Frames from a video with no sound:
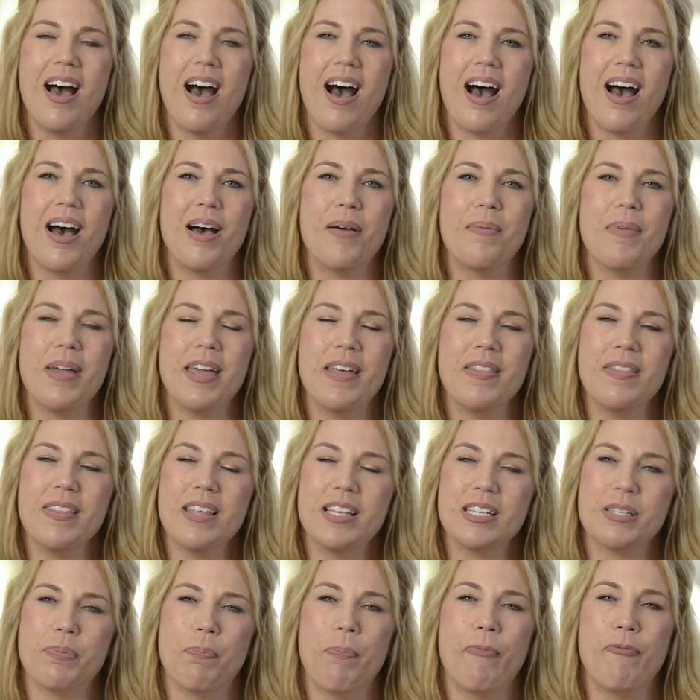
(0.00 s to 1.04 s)
in
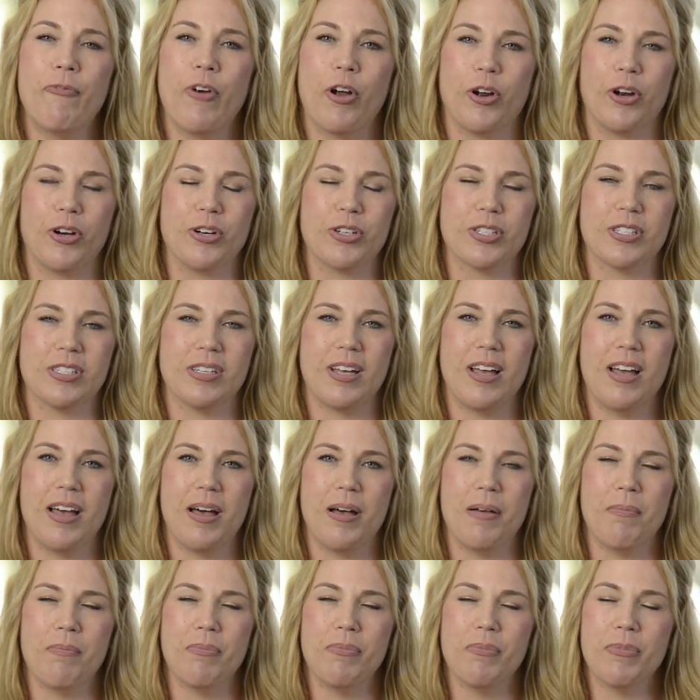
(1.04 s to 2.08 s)
this verse,
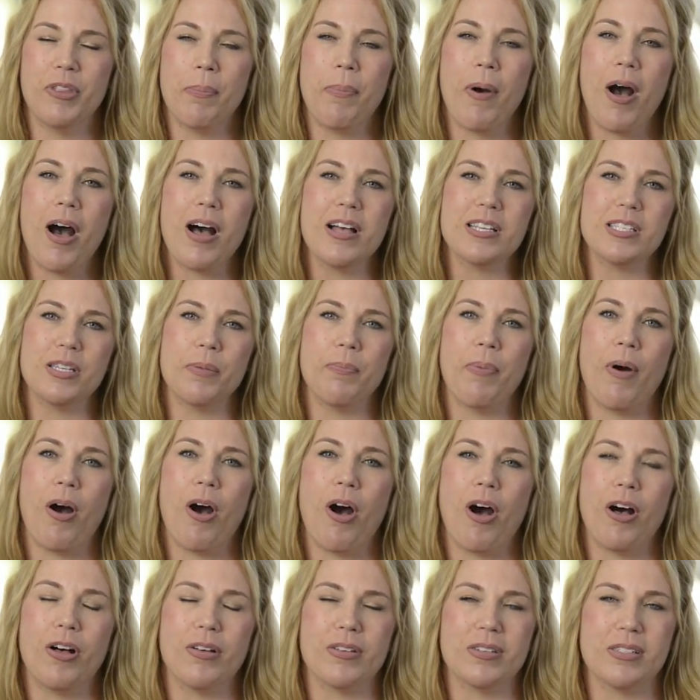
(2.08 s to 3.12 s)
the Apostle
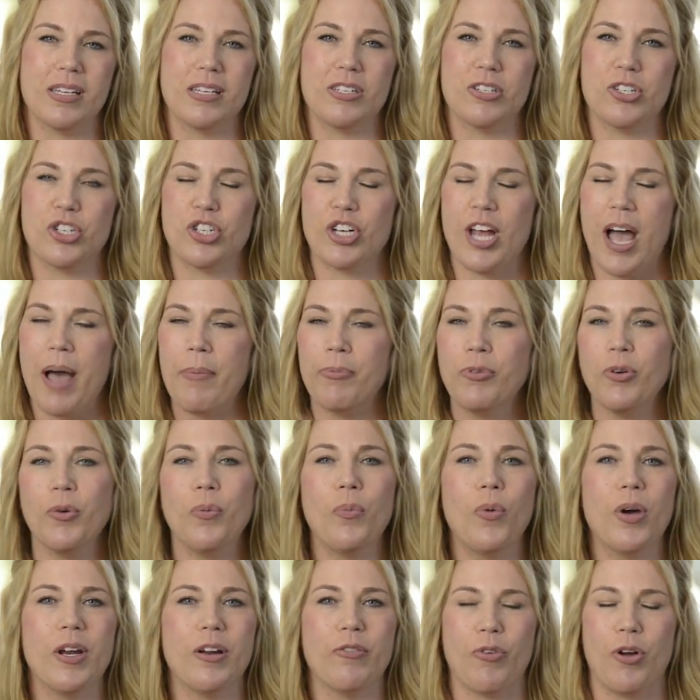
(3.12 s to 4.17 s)
Paul, since chapter
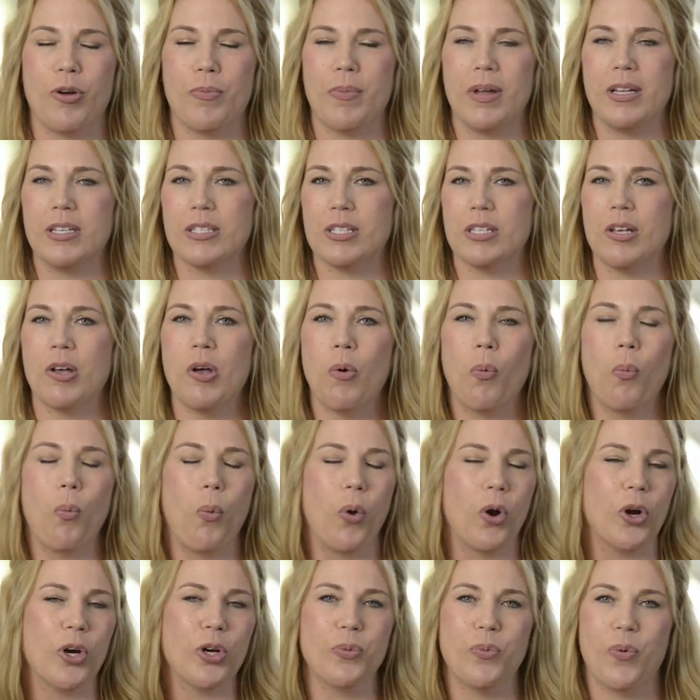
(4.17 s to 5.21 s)
1 of Romans,
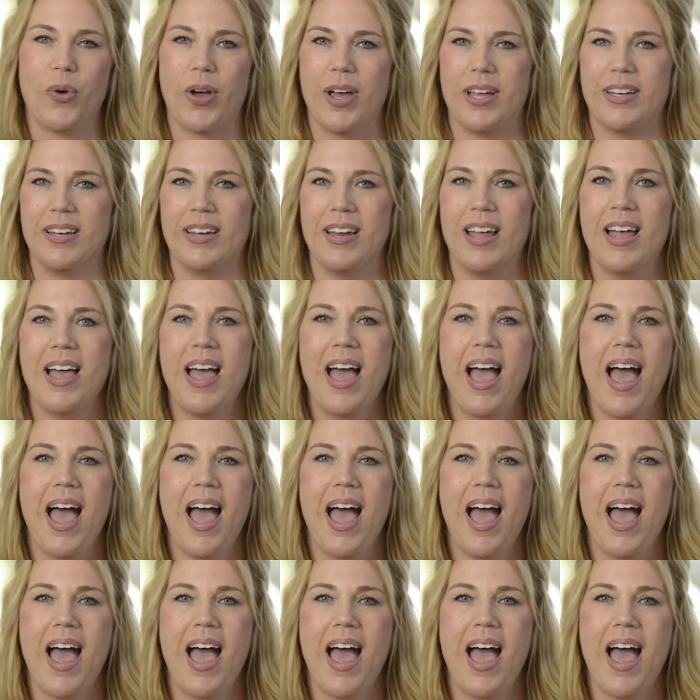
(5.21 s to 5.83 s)
word 1,